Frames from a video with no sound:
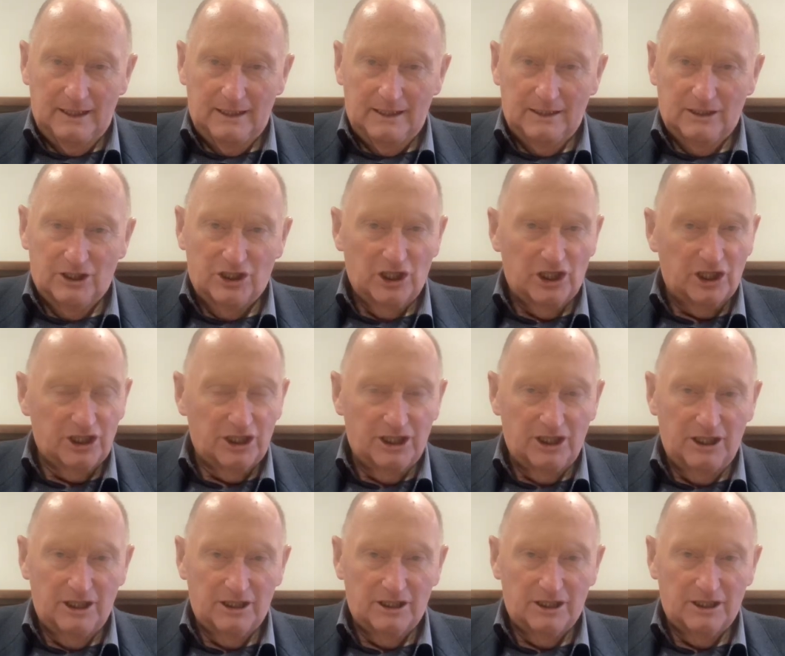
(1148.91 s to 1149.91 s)

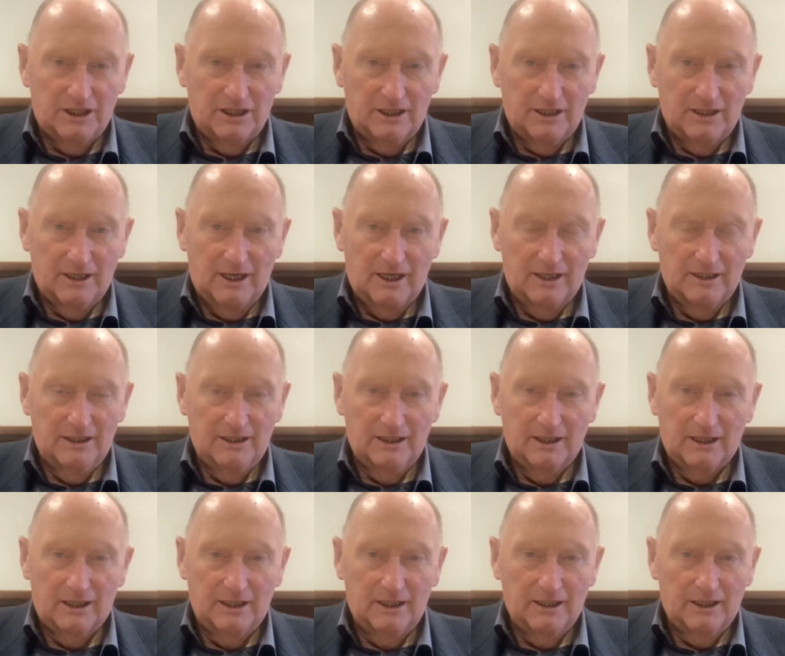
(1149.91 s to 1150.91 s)
churches and
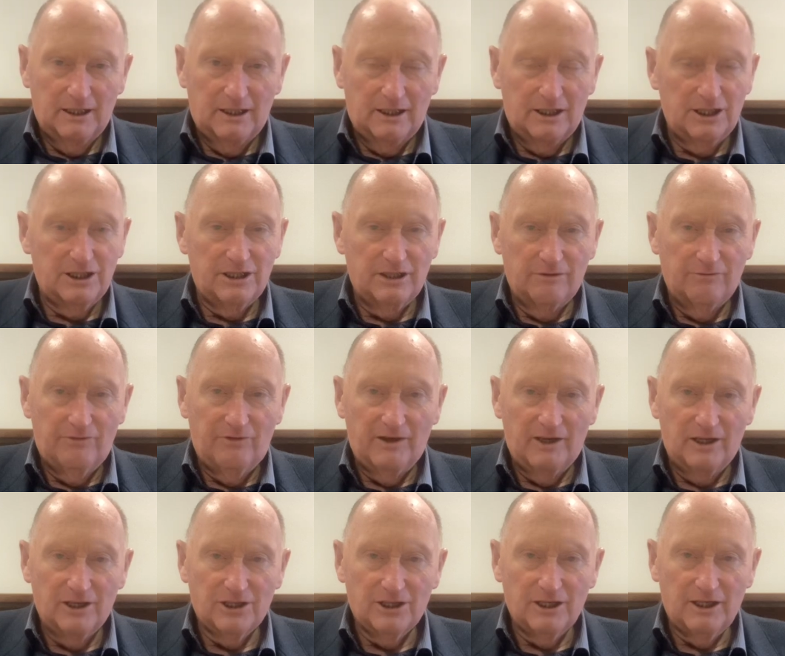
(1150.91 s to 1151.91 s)
in Christian
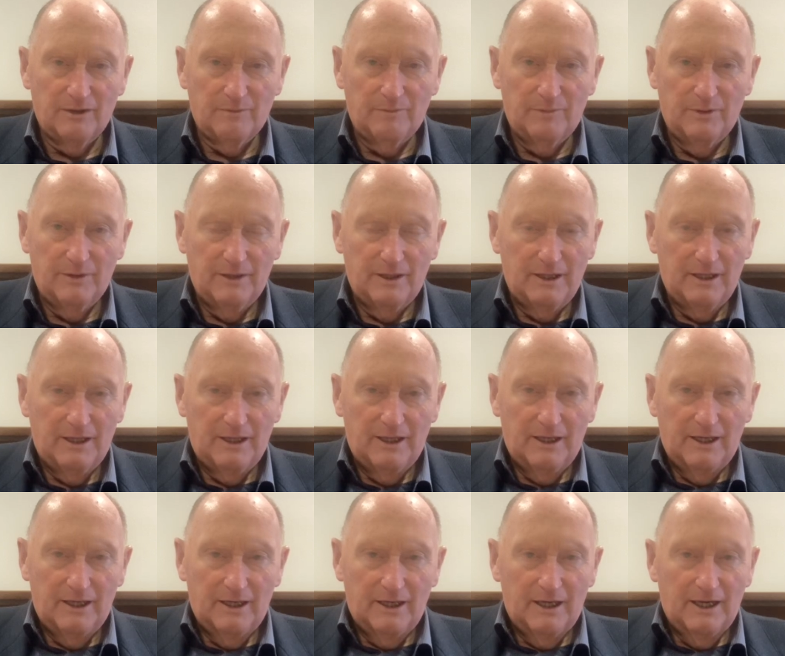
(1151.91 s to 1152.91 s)
fellowship,
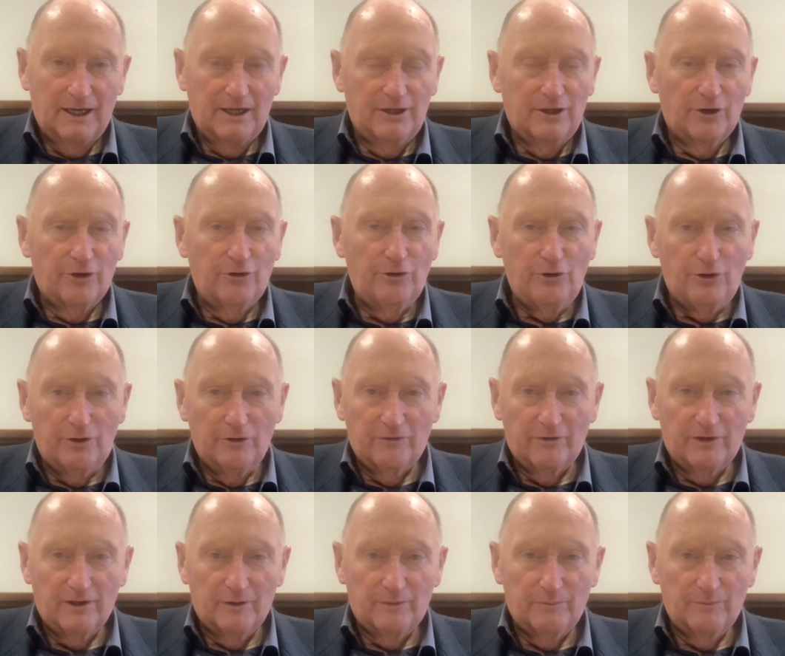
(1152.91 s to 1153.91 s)
at the root of
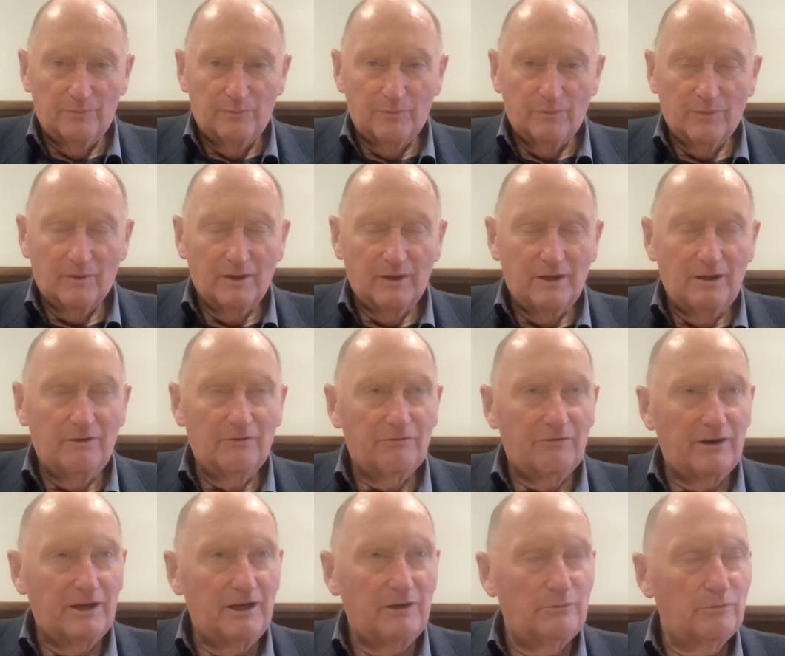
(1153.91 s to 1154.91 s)
them, you
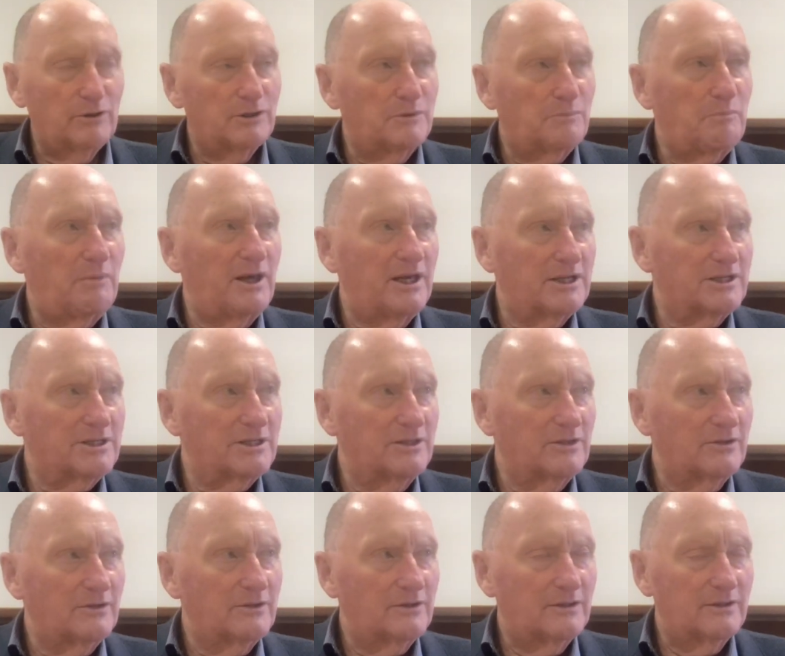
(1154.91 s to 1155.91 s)
find what's
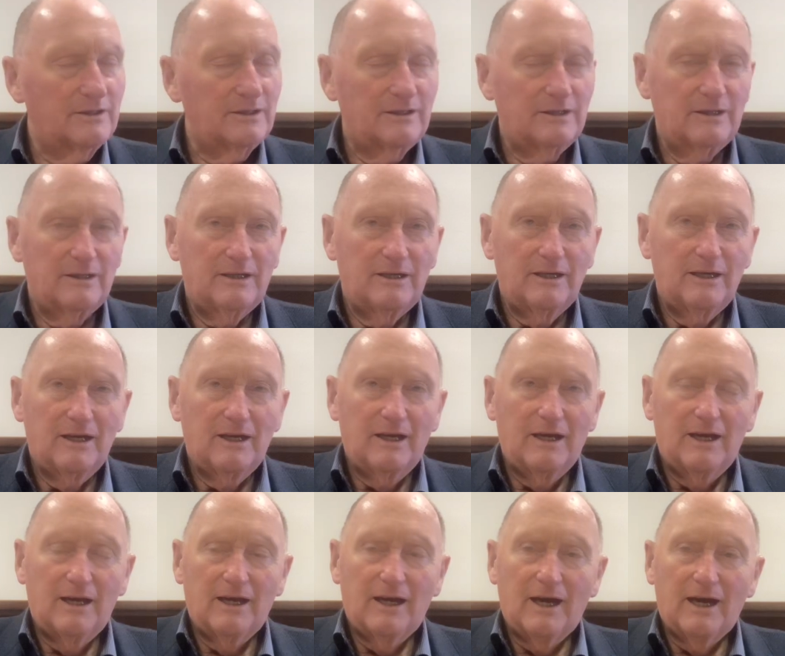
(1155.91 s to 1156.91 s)
personal.
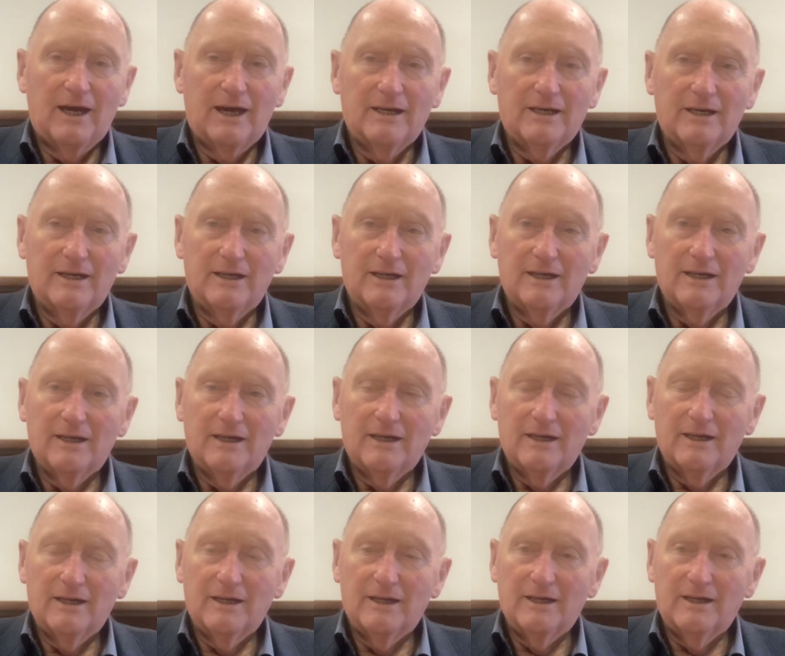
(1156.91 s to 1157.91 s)
And
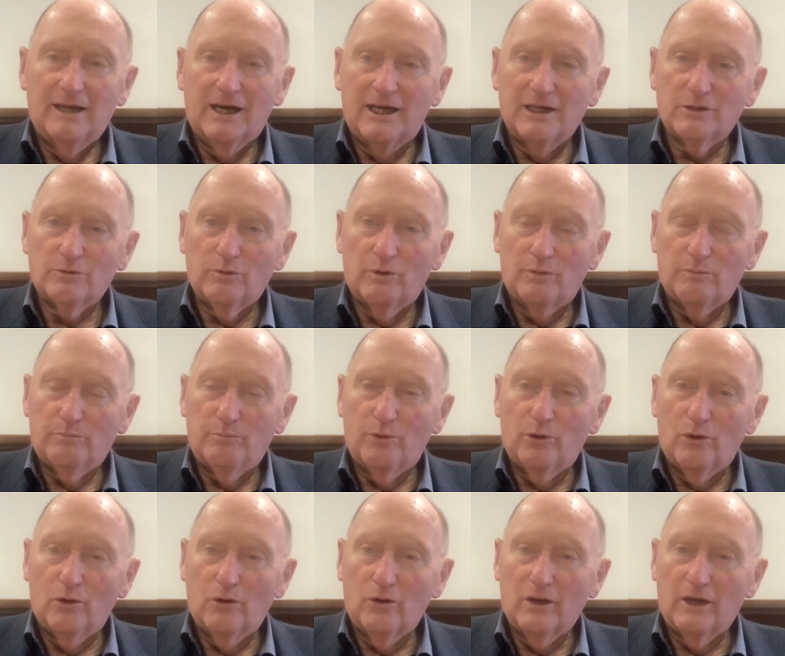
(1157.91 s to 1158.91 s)
that's what
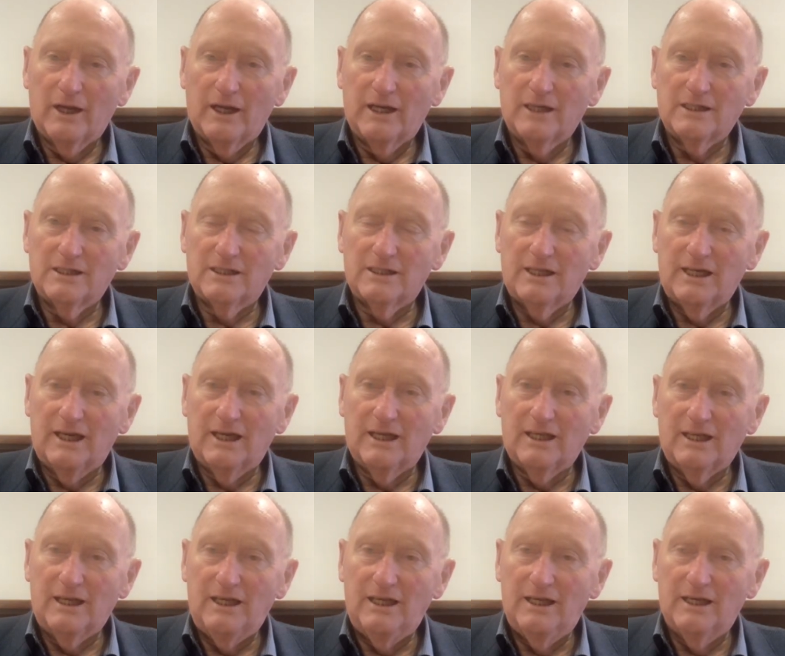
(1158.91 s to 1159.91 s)
Paul is
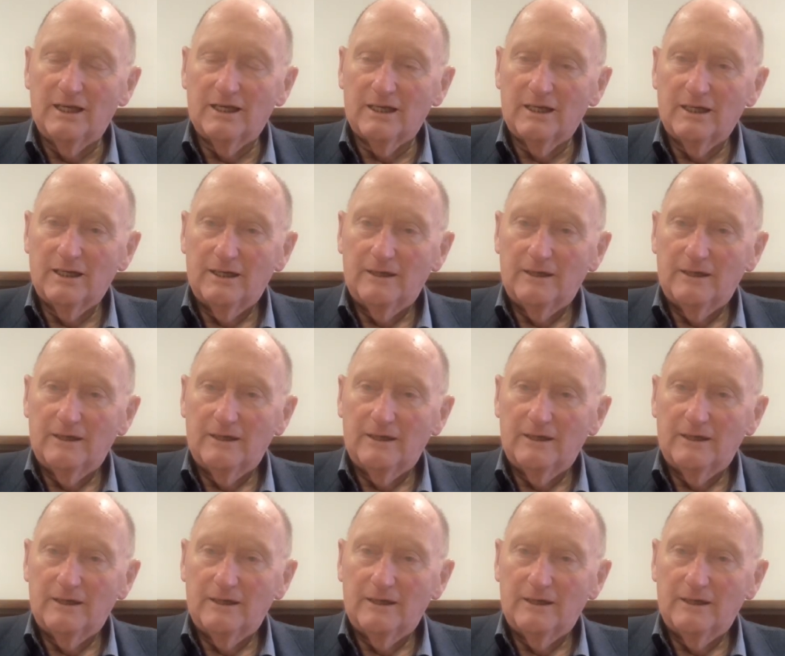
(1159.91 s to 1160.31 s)
saying here.